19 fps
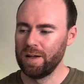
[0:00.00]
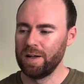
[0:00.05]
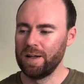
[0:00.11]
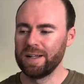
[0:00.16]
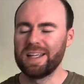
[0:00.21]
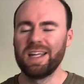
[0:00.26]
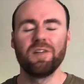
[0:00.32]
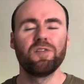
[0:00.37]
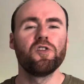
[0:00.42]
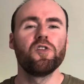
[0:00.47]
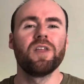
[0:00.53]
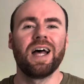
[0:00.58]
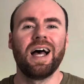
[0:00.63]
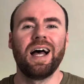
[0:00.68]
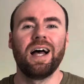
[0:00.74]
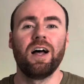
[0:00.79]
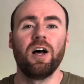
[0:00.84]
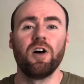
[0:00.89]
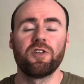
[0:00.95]
gives you
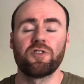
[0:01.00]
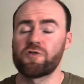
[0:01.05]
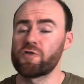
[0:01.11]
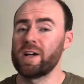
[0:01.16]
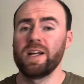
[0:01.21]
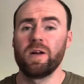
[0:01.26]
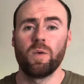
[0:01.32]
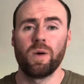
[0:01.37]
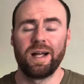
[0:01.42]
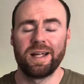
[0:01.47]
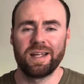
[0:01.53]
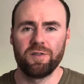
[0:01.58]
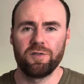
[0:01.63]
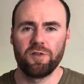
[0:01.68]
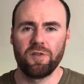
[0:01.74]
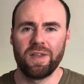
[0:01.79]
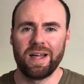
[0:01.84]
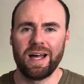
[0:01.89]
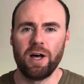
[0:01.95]
that, straight away it gives
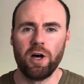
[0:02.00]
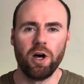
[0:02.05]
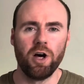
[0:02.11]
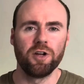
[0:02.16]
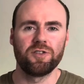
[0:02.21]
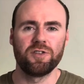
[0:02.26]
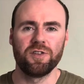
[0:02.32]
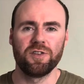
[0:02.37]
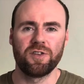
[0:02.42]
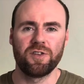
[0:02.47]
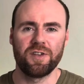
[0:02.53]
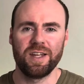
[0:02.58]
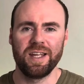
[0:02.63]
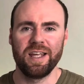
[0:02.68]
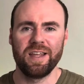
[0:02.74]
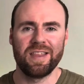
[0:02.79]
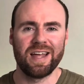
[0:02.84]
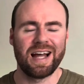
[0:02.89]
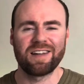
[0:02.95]
you that
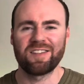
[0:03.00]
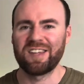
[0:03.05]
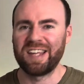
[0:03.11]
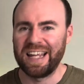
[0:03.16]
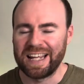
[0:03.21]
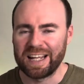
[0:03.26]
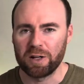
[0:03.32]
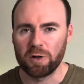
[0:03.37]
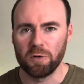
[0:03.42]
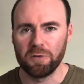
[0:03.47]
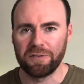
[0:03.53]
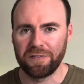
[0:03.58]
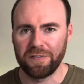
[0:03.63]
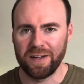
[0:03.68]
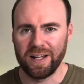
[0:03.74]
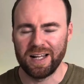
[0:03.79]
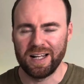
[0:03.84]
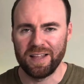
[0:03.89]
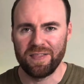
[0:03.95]
urgency, that tingle
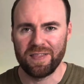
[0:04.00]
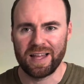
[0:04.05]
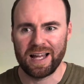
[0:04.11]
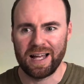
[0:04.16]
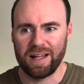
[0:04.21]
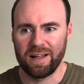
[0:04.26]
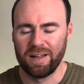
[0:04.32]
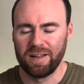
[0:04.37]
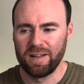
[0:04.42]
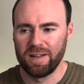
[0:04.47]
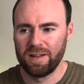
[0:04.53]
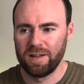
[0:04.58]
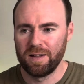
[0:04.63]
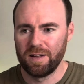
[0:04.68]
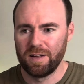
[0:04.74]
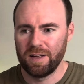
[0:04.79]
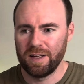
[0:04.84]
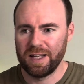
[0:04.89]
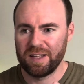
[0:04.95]
feeling that
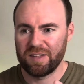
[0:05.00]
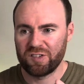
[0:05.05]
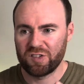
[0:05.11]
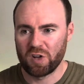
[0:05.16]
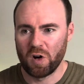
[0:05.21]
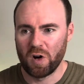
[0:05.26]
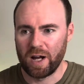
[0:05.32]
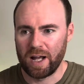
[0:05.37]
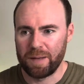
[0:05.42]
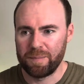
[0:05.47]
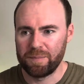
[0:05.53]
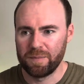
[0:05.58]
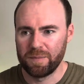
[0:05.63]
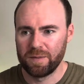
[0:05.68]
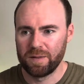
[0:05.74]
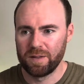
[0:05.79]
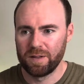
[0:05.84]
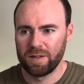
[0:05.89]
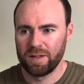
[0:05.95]
it's time.
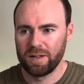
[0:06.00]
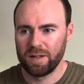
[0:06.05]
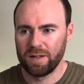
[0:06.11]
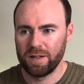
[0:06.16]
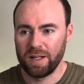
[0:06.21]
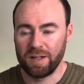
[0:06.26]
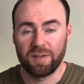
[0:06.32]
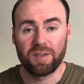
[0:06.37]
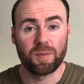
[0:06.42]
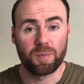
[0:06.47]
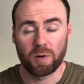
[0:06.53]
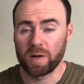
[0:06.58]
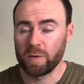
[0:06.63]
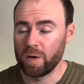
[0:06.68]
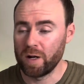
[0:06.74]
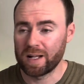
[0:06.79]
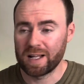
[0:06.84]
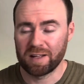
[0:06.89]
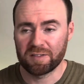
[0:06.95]
It's the
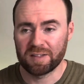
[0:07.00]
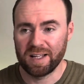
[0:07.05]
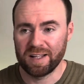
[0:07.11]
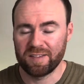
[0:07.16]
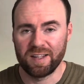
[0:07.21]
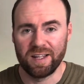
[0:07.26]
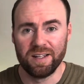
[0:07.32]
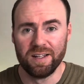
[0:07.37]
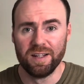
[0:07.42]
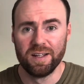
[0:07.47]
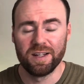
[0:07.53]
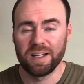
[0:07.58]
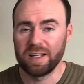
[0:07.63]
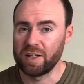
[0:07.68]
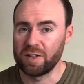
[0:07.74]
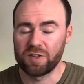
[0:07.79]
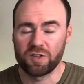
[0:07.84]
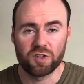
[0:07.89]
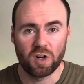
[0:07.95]
pre-workout's kicked in.
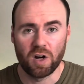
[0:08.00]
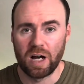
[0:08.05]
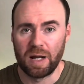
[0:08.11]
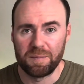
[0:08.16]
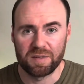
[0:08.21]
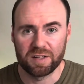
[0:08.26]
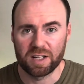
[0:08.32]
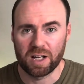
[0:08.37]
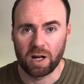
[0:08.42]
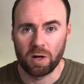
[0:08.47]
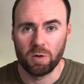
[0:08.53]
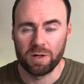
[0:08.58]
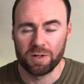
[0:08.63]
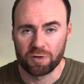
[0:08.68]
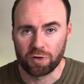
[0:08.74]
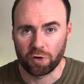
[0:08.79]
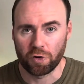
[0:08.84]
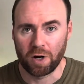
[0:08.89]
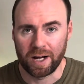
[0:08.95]
It's time to go and
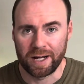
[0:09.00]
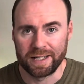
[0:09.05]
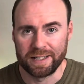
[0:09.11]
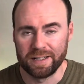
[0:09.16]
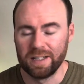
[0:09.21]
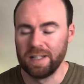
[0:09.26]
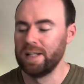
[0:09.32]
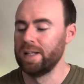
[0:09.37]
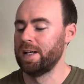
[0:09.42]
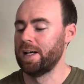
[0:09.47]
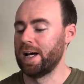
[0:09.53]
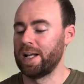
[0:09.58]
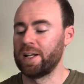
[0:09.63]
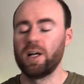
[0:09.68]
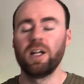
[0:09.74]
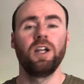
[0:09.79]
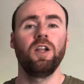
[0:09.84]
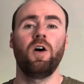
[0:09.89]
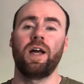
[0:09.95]
train. And I
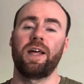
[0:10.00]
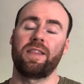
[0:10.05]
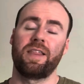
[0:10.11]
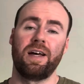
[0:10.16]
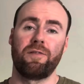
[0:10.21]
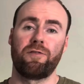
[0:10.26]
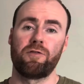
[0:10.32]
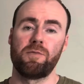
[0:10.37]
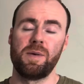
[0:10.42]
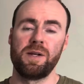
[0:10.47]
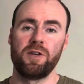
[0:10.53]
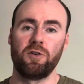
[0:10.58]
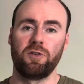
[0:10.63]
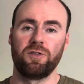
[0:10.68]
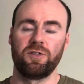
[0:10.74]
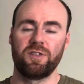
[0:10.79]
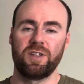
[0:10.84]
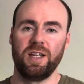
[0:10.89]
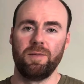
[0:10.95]
like that from a
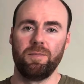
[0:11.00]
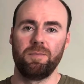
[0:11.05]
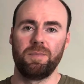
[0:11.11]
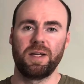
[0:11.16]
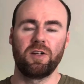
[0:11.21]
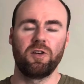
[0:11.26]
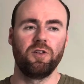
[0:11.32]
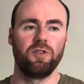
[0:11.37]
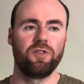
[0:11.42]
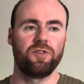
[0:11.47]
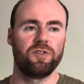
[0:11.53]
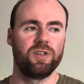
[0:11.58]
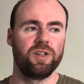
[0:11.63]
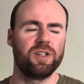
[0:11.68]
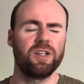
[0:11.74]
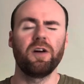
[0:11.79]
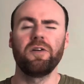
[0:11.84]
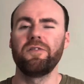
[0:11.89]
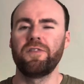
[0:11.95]
non-stim because you
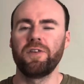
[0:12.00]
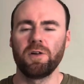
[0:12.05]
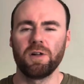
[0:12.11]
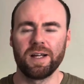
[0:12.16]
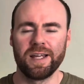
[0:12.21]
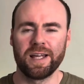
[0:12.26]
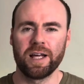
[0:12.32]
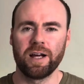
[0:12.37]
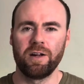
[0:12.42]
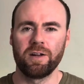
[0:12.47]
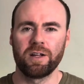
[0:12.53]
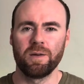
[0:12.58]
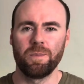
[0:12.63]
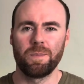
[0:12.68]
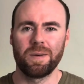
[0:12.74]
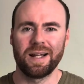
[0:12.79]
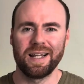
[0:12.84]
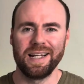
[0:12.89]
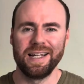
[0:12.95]
don't feel like you're going
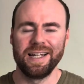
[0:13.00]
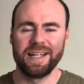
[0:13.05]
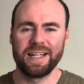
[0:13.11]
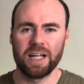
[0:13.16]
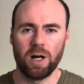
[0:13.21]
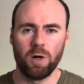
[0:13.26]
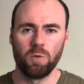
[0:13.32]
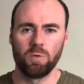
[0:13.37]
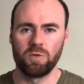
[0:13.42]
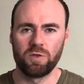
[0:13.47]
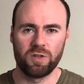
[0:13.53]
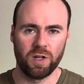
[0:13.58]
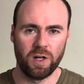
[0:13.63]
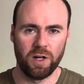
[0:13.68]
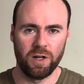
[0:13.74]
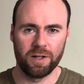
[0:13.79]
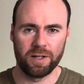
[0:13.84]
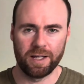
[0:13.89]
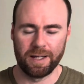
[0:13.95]
completely cold
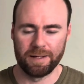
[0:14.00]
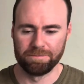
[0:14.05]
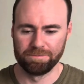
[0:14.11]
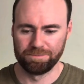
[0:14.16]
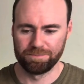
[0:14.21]
turkey.